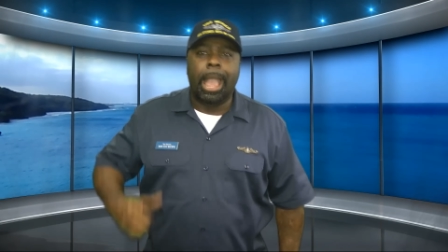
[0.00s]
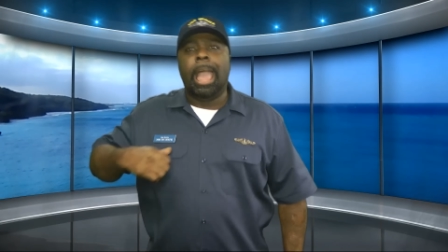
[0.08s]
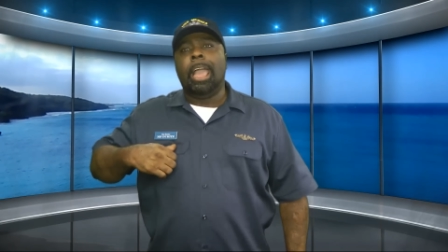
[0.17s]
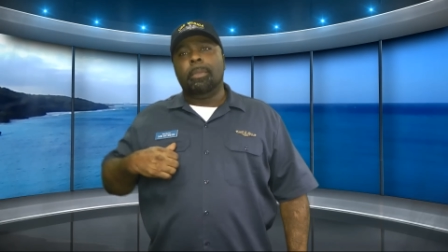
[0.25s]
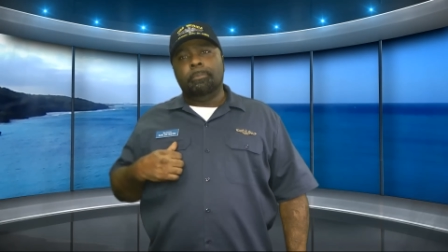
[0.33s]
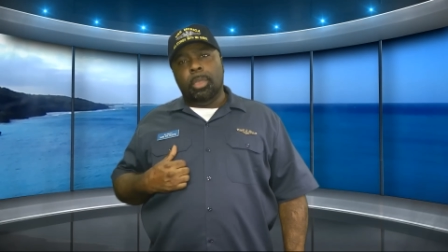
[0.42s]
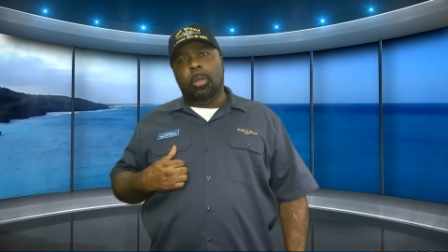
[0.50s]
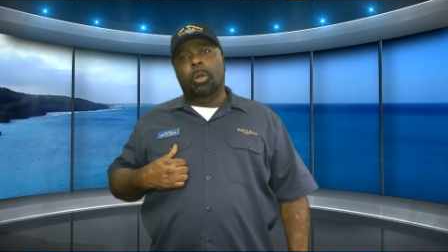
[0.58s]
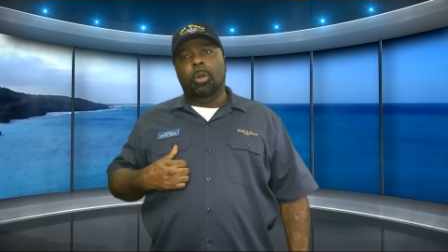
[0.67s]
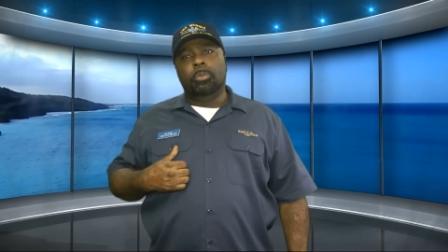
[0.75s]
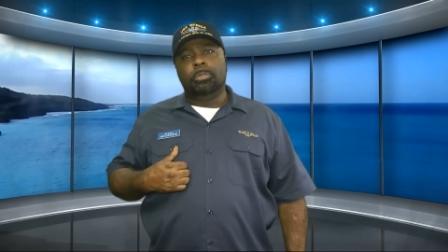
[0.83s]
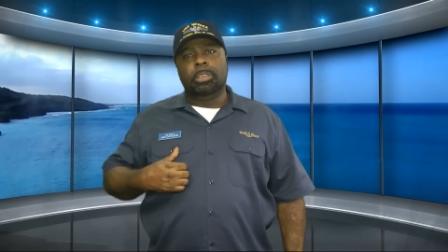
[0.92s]
I am your
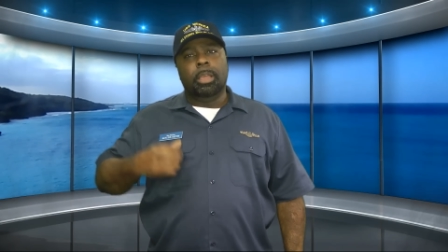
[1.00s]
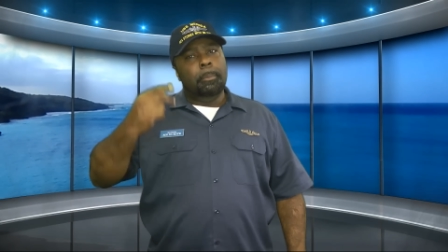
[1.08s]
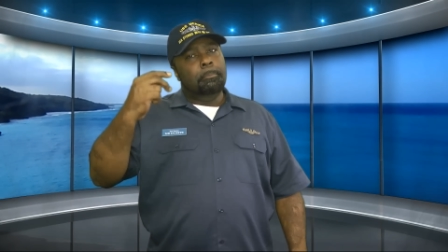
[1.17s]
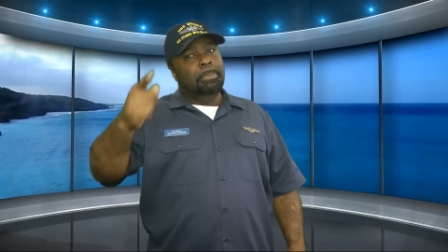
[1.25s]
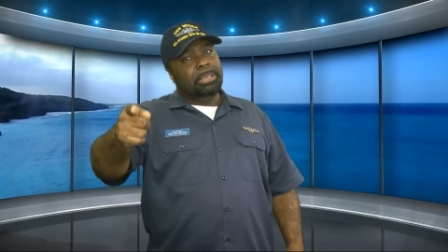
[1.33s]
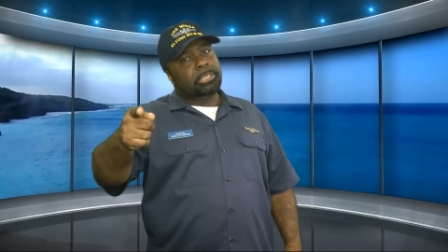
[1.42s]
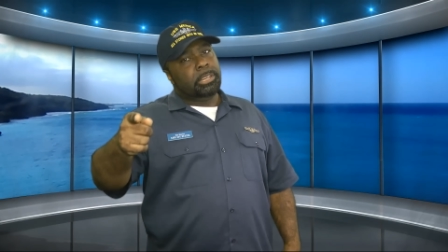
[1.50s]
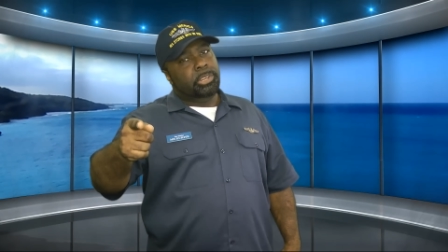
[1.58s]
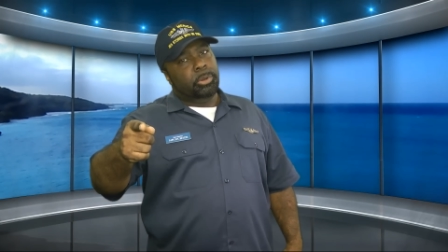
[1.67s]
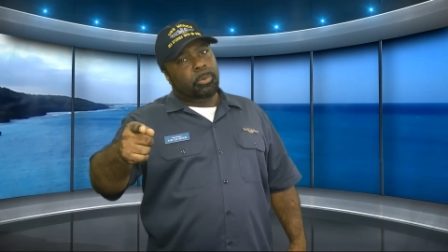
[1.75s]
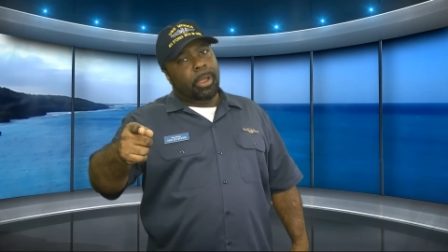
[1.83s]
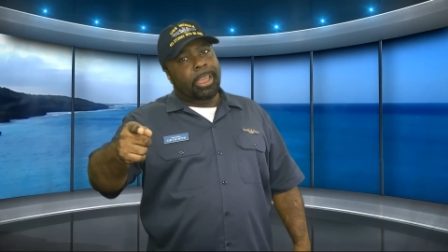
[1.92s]
host, Mr.
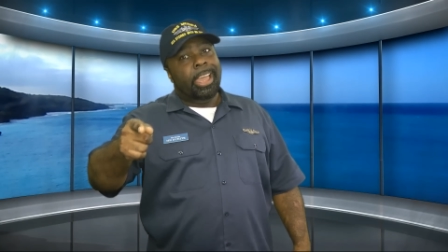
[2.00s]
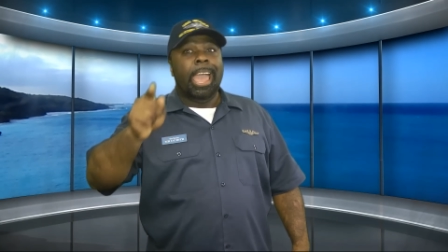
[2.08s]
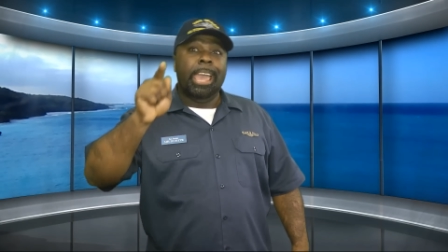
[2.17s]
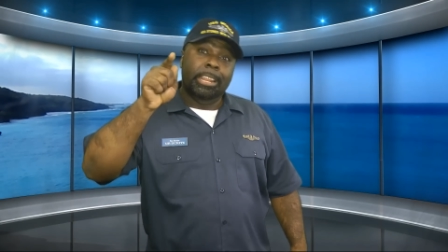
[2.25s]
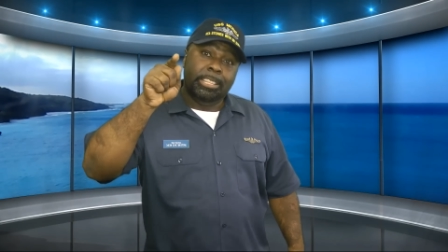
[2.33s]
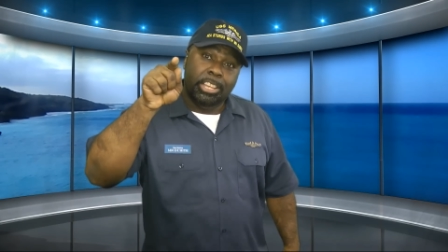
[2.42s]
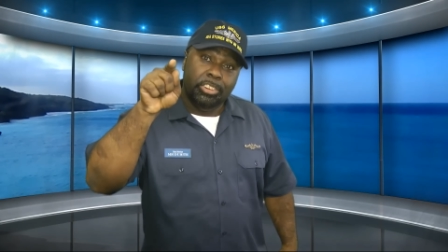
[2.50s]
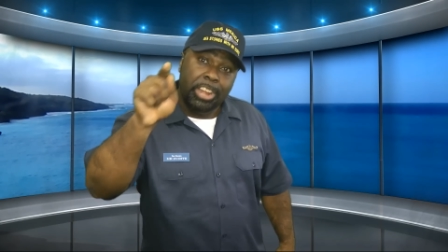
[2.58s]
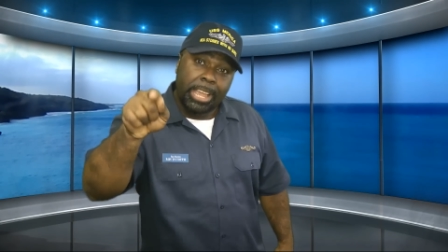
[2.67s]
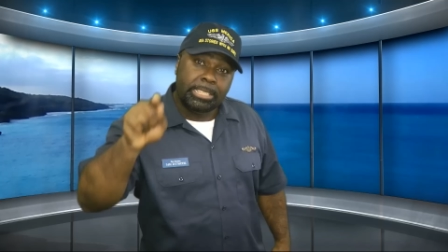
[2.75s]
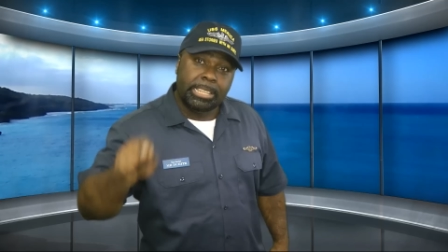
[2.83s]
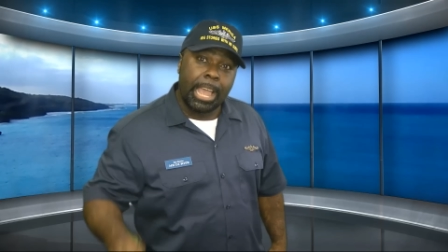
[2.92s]
Durite, and until
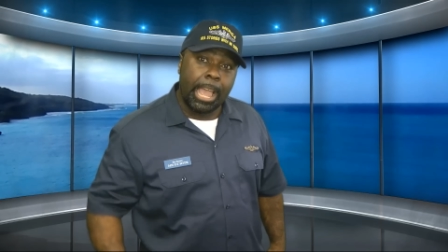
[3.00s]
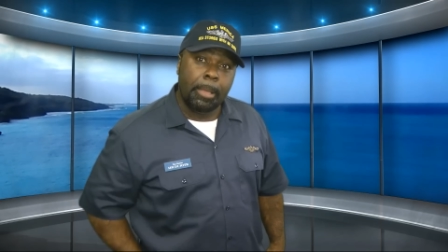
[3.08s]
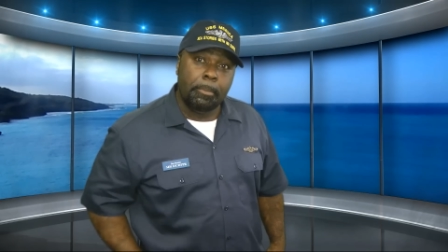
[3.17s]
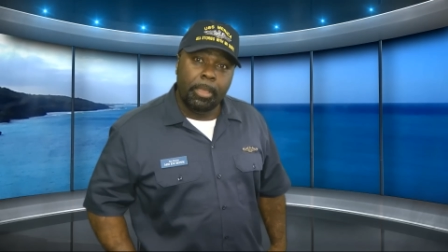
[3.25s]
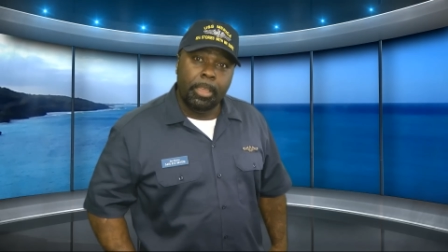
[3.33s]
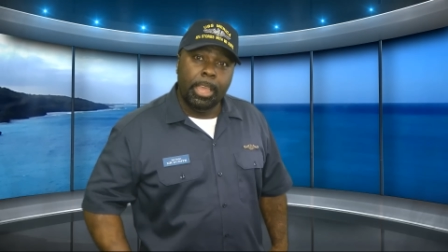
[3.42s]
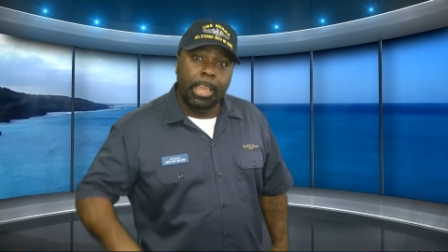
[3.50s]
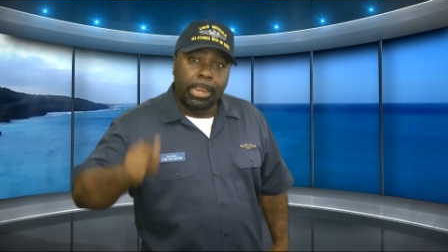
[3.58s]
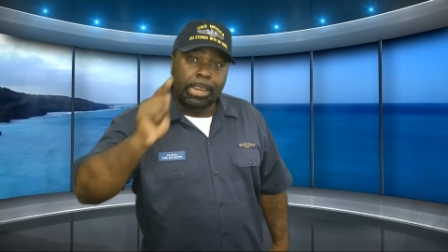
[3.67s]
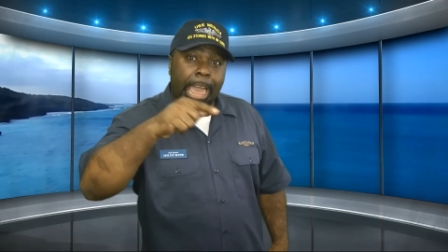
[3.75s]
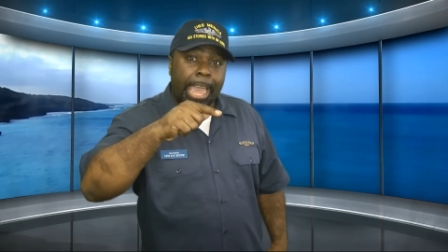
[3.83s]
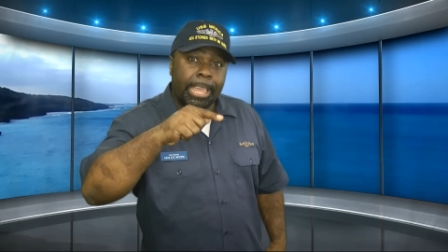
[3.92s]
next time,
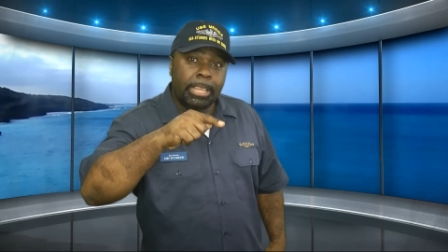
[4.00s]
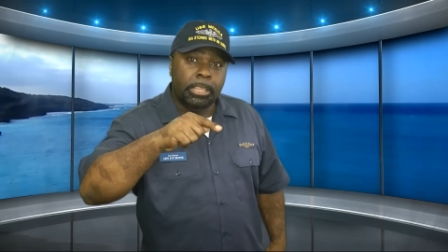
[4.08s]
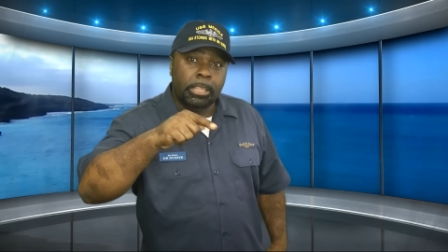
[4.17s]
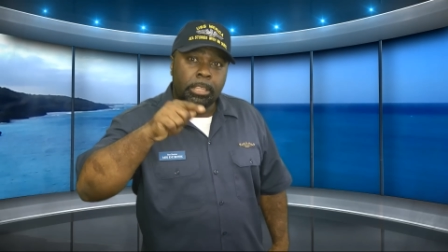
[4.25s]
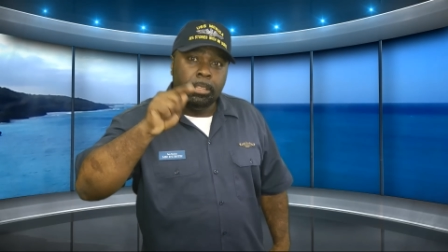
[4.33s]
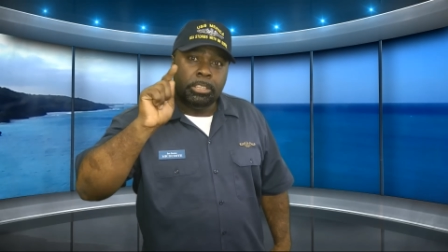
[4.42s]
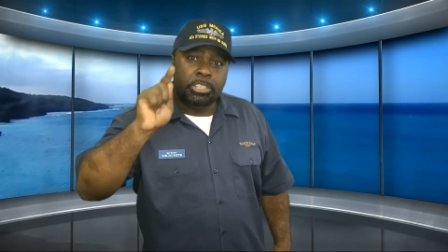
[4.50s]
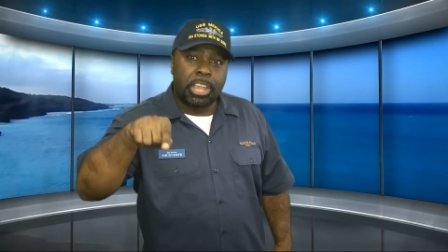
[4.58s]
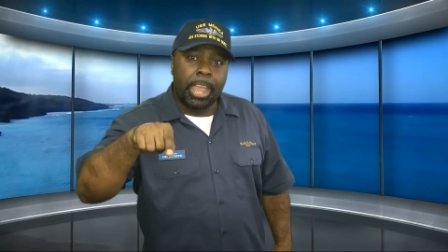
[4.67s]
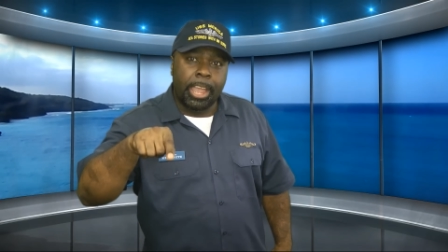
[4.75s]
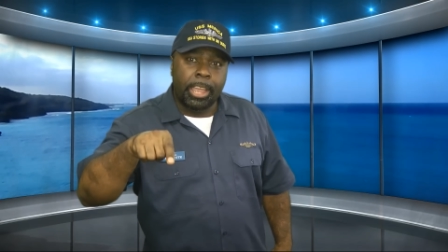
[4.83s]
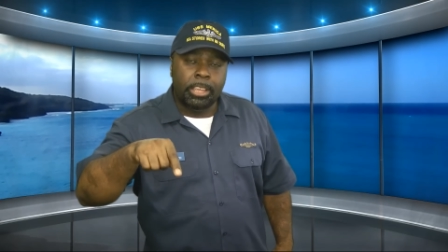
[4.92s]
like,
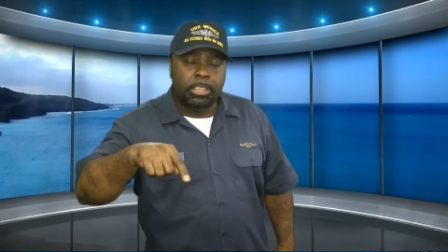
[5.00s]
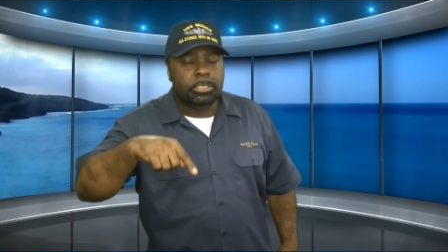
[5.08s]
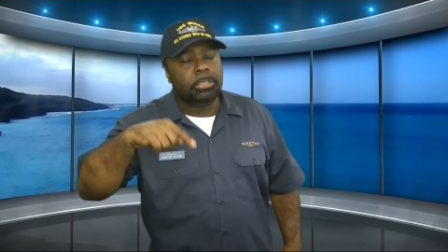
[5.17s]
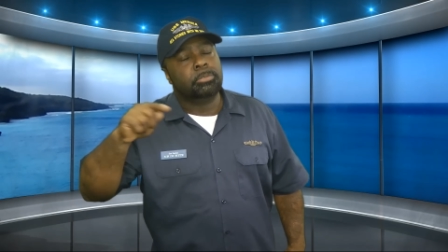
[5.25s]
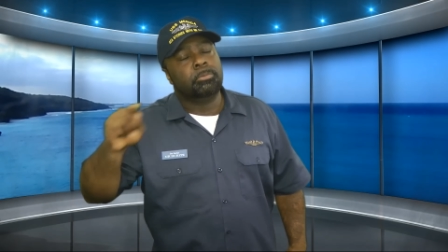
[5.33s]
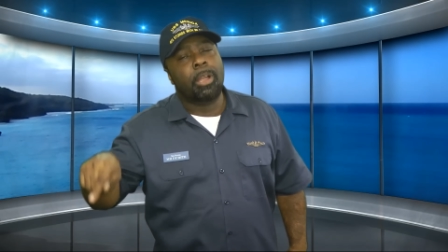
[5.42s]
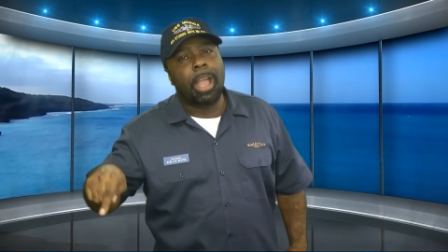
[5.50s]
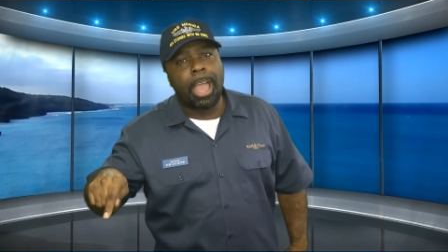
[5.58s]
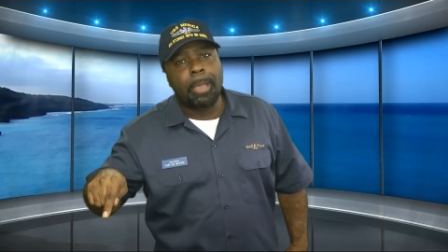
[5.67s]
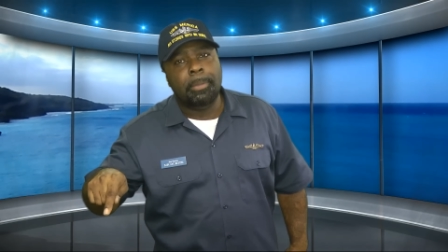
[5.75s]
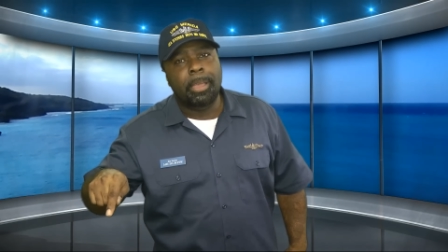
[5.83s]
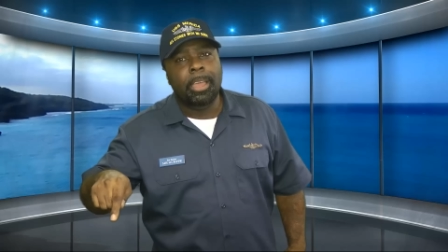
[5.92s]
share,
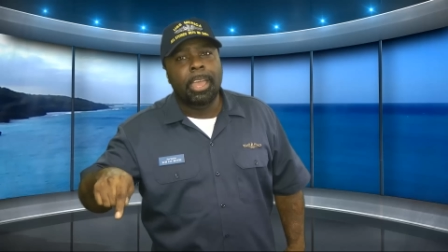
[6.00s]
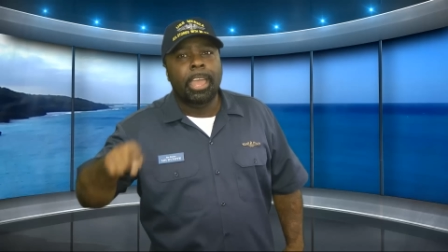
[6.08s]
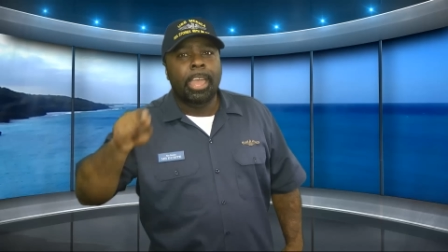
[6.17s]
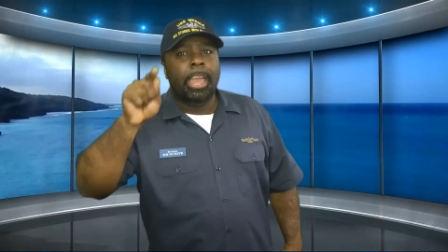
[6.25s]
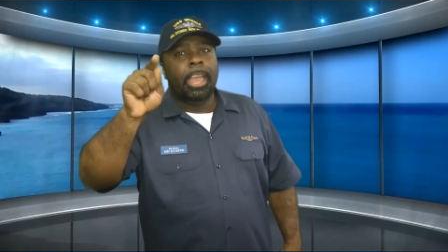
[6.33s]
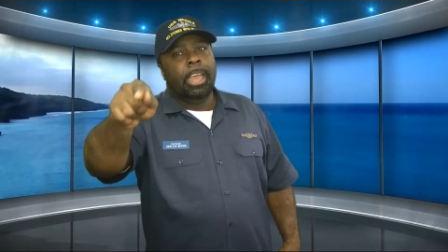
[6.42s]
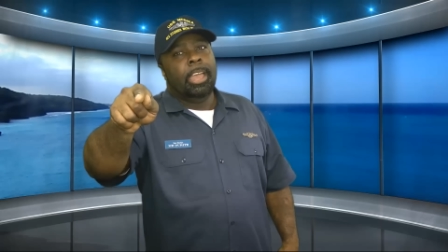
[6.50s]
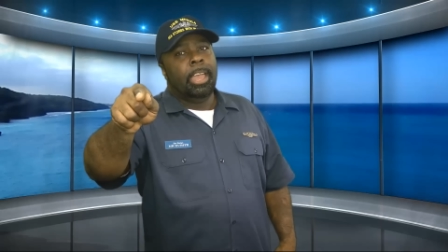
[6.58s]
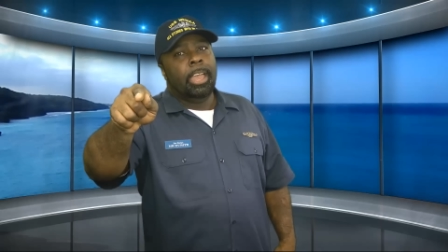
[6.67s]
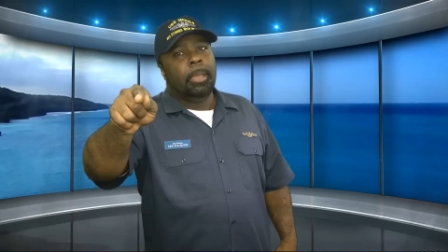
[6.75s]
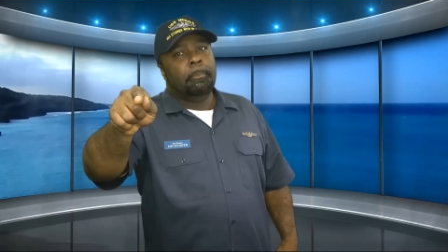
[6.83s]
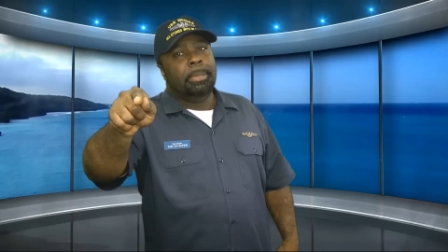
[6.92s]
subscribe.
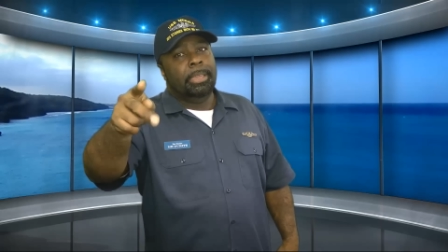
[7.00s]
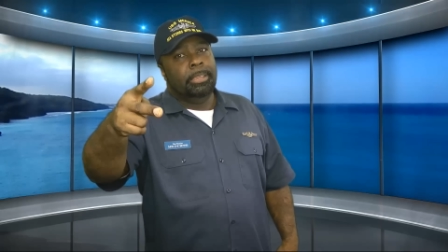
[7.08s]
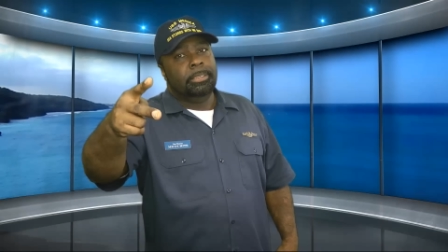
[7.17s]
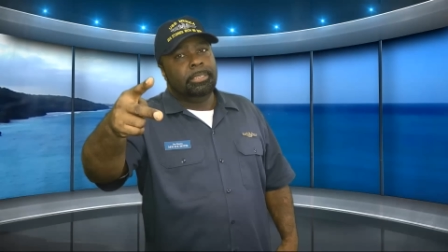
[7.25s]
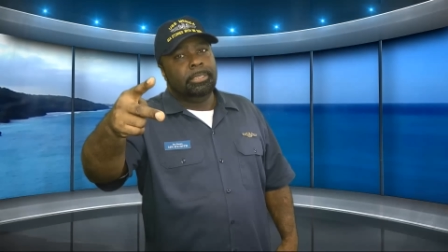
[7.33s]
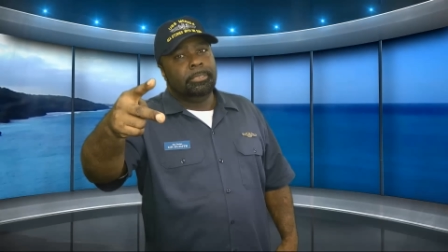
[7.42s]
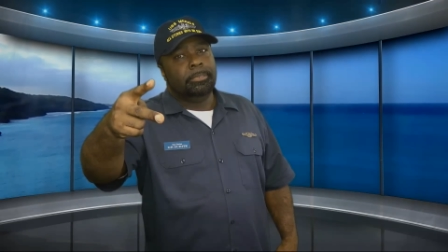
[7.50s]
Peace.